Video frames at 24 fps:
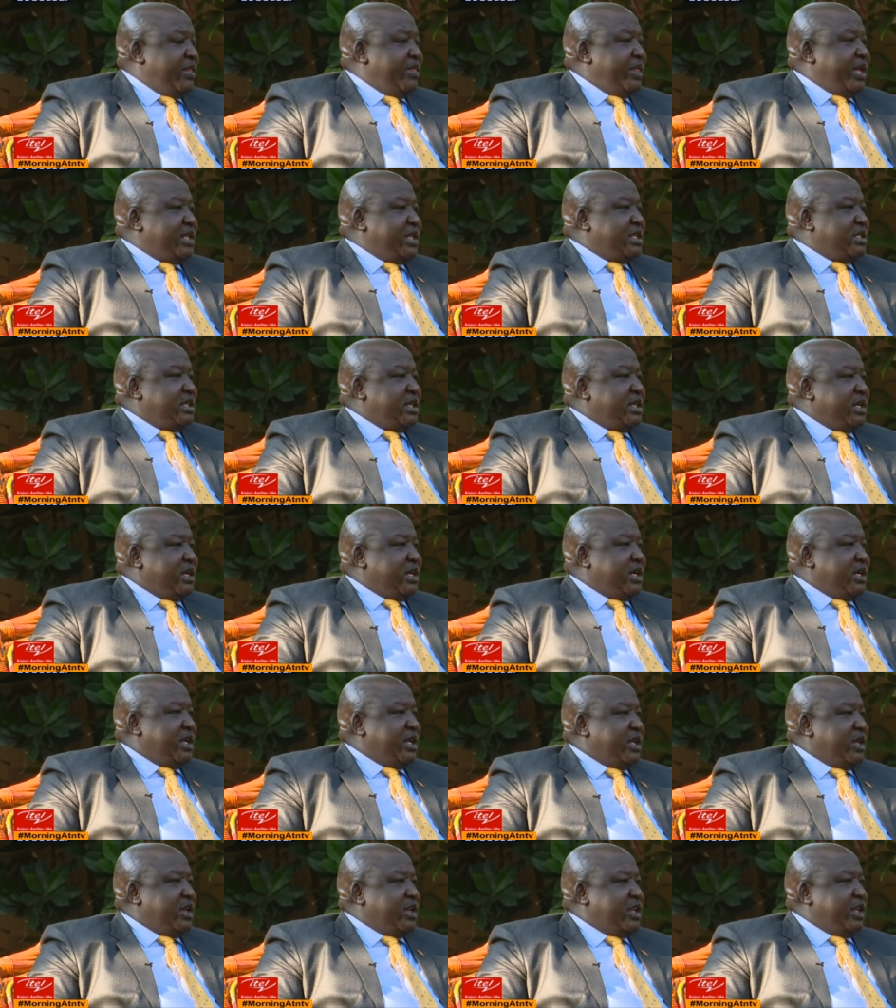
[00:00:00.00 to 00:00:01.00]
that
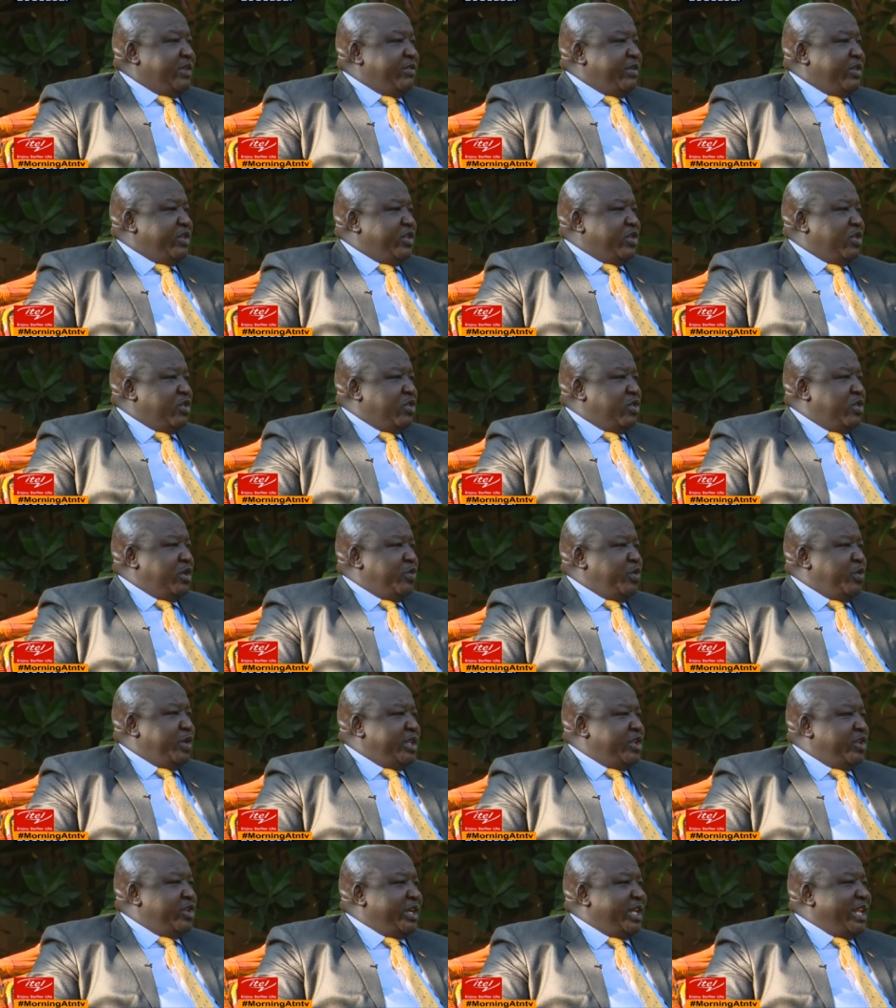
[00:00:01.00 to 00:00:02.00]
uh, even though
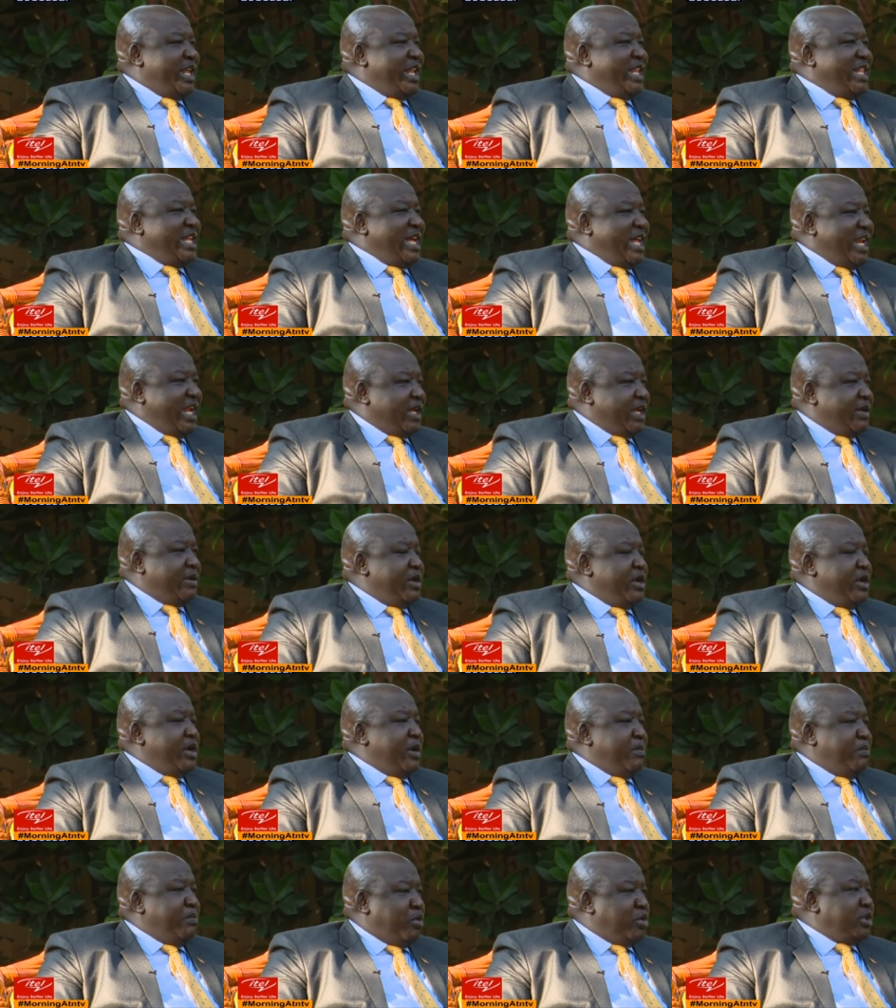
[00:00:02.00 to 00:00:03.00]
we did not get any direct
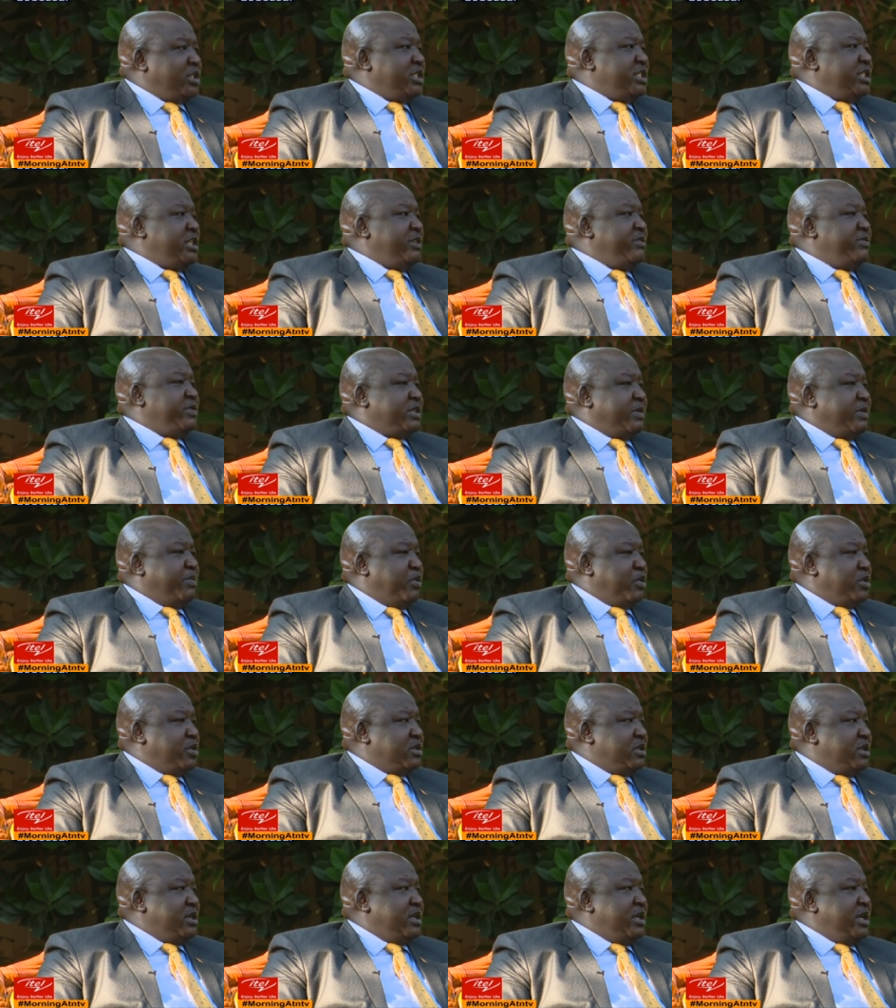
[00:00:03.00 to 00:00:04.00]
positive
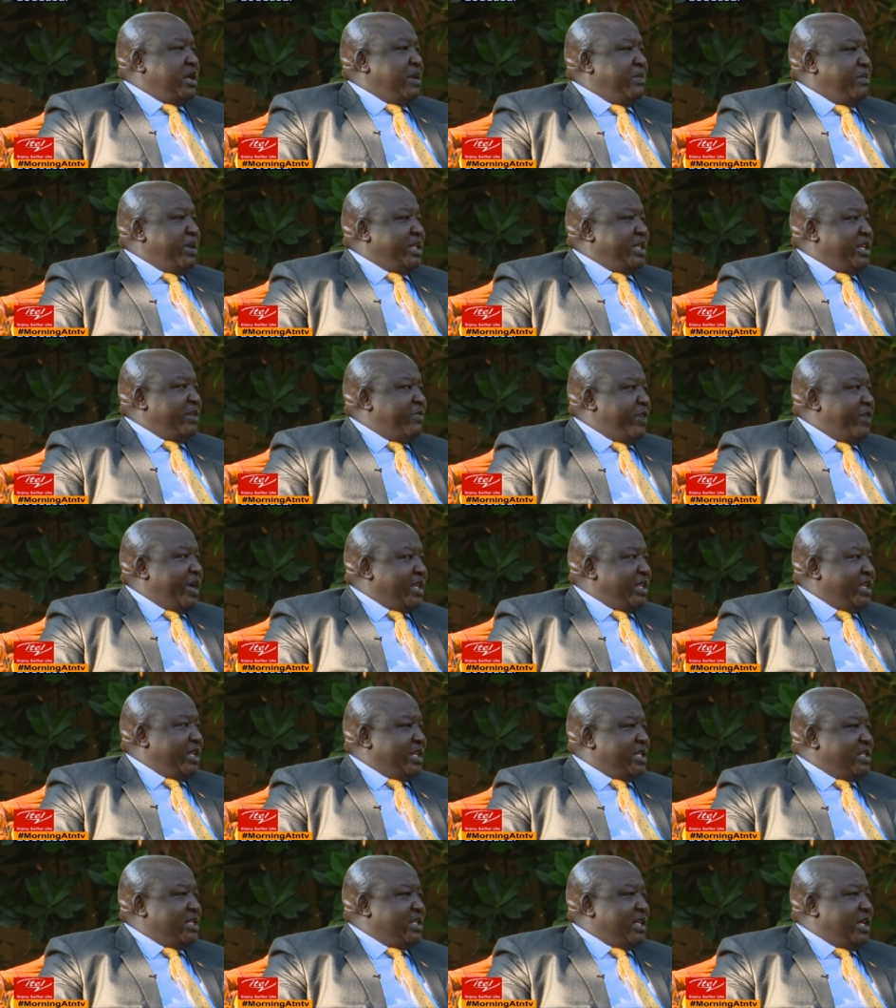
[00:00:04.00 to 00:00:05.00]
support, but the fact
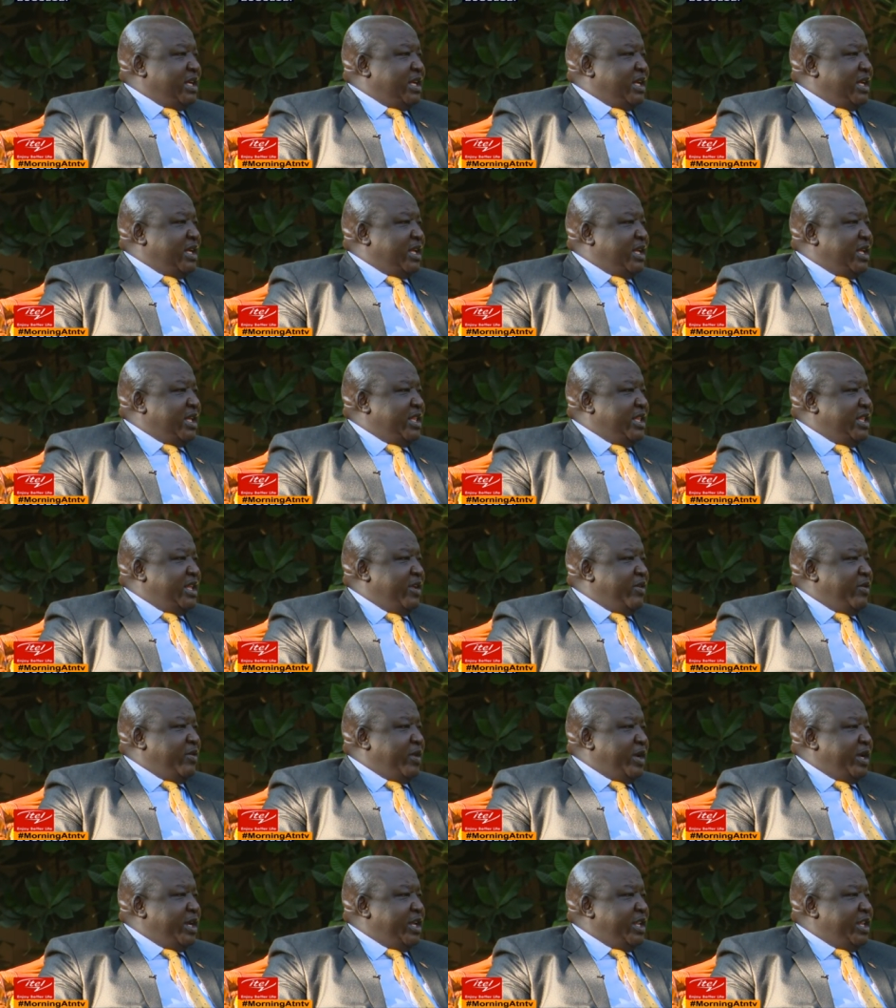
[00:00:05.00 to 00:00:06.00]
that uh, they
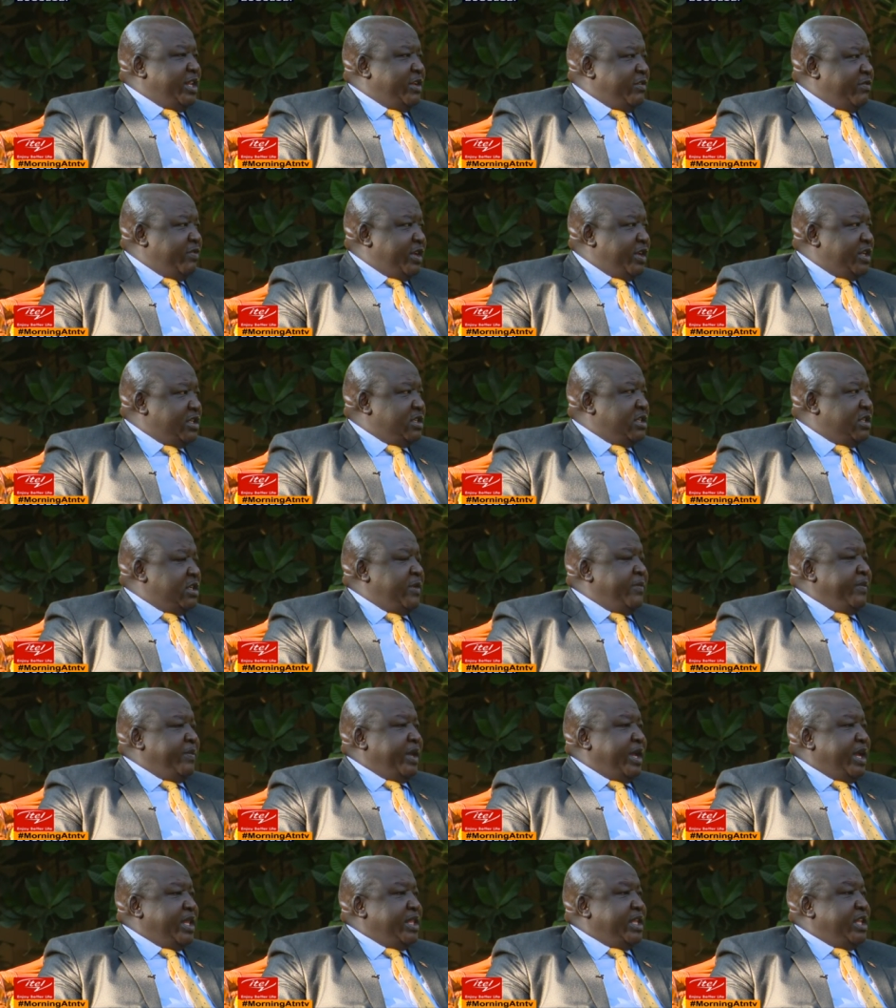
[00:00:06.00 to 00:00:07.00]
were indifferent
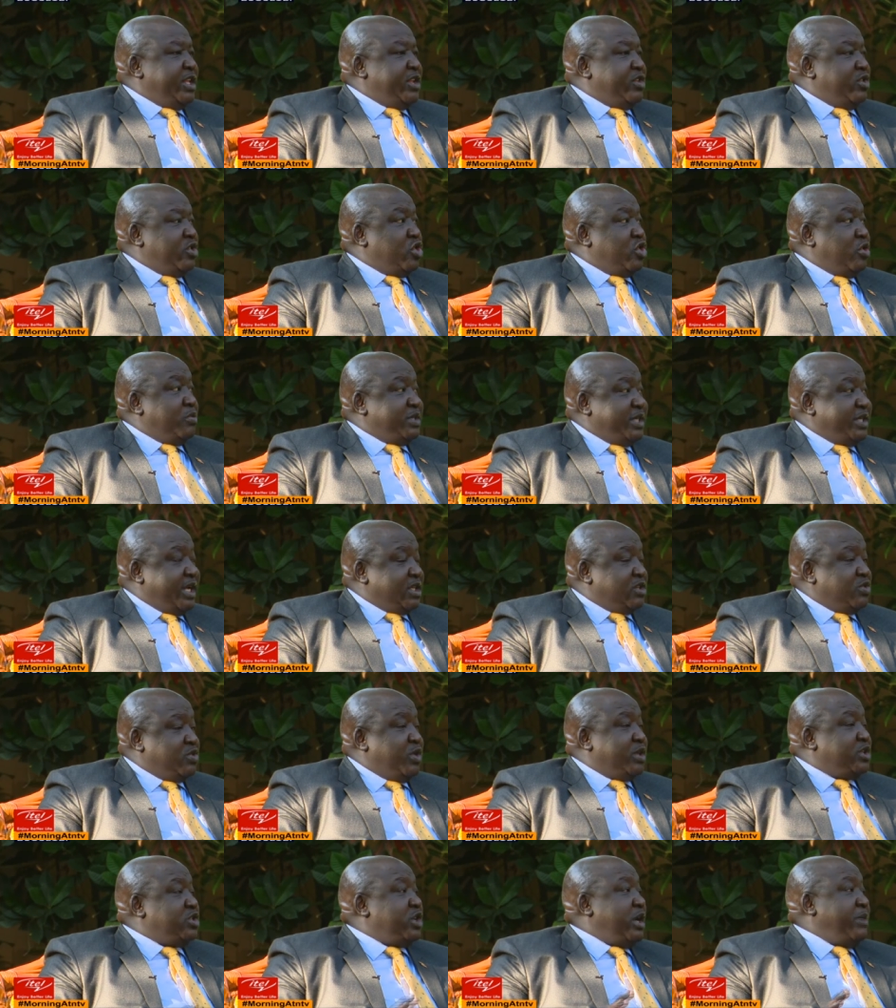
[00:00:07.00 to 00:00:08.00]
and they did not
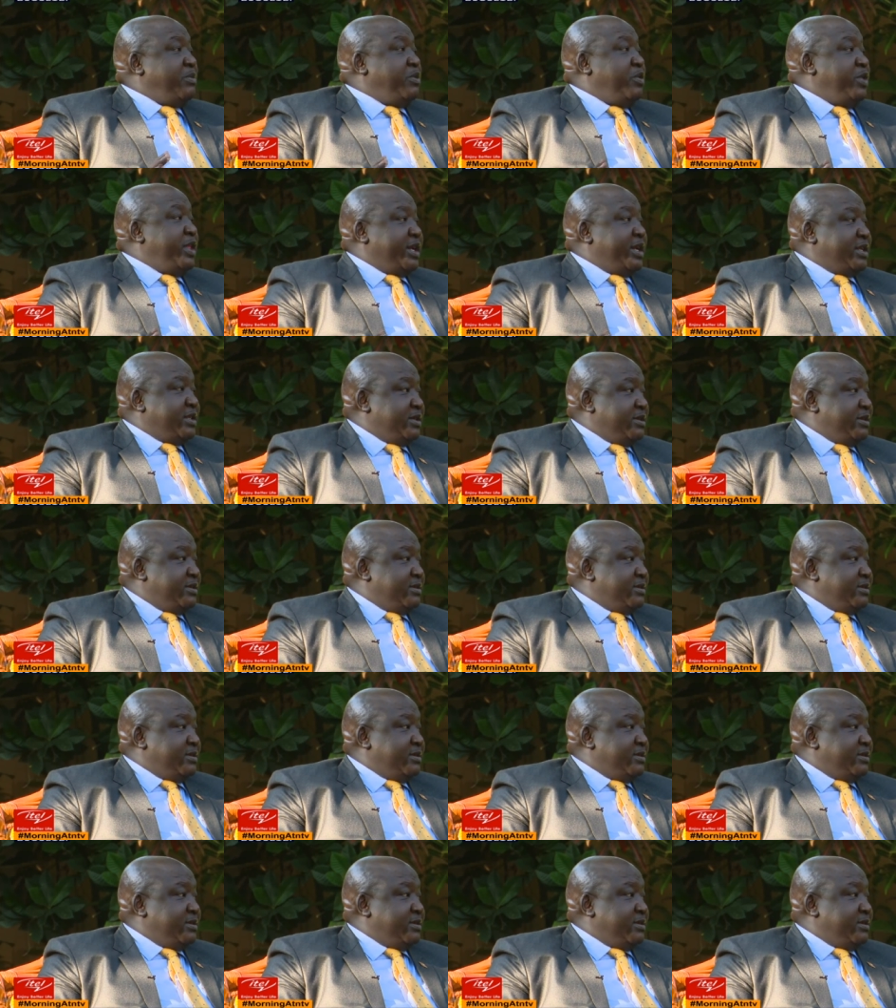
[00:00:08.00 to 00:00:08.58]
object, we're so happy with that.